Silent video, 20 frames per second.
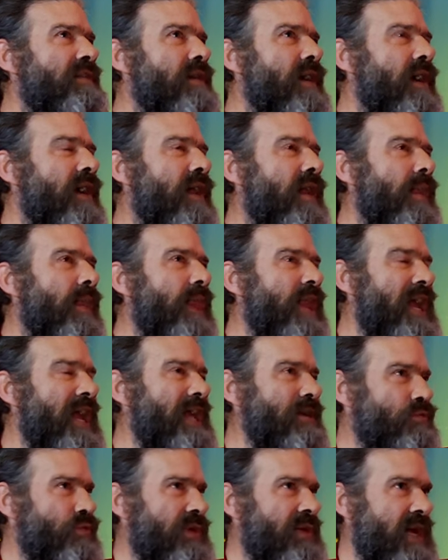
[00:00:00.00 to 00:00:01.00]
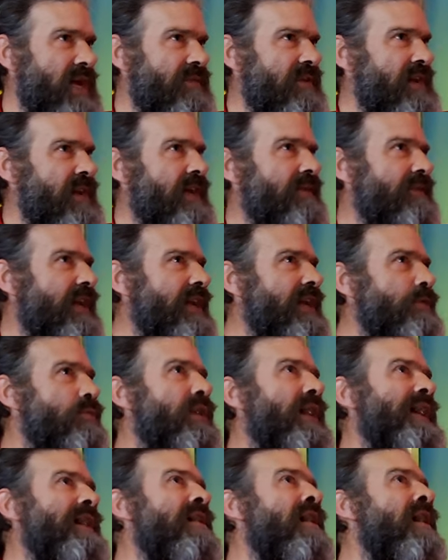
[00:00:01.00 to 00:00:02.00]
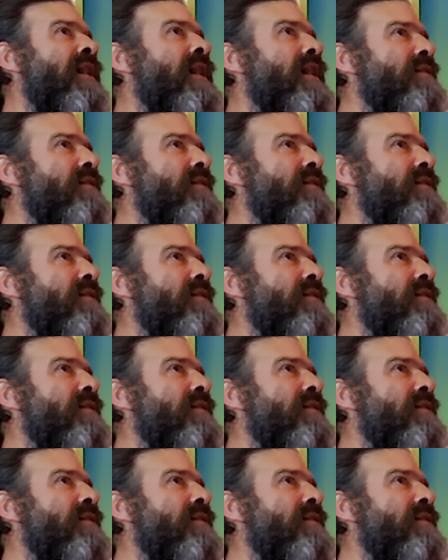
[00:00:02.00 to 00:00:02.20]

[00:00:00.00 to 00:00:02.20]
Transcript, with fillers: Ed would have a knife anyway.